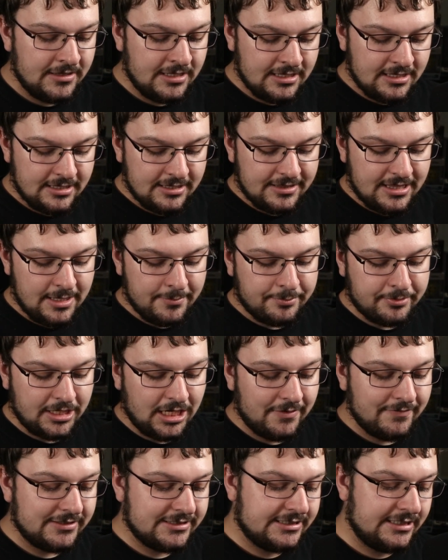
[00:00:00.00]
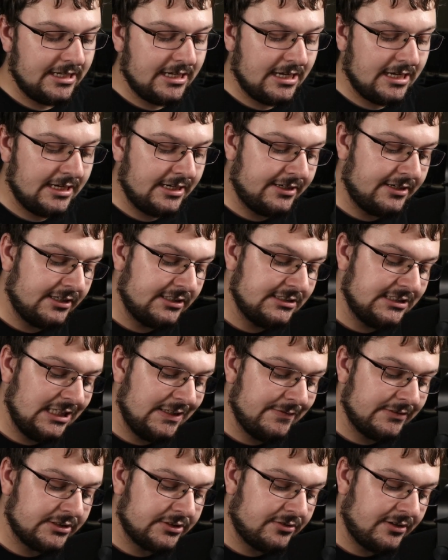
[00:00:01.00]
That privacy eye does leave
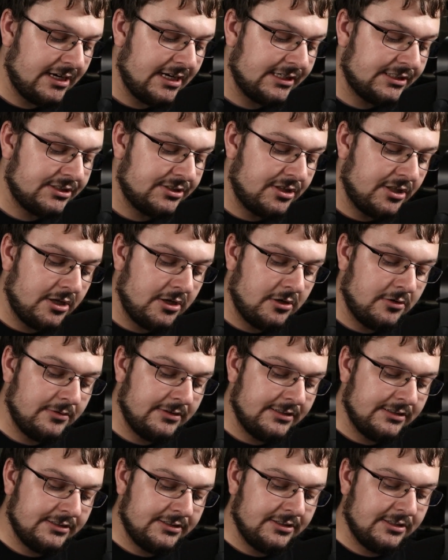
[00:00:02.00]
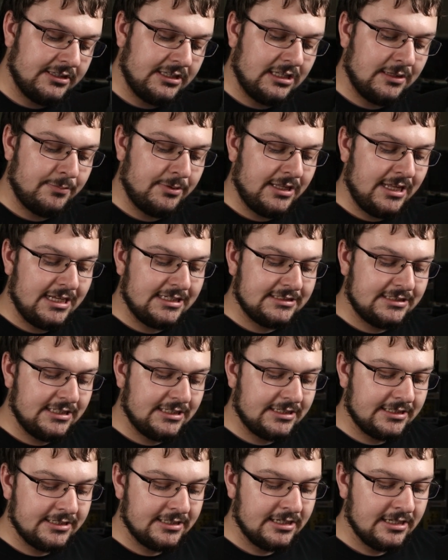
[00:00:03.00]
a scratch, though, into the plastic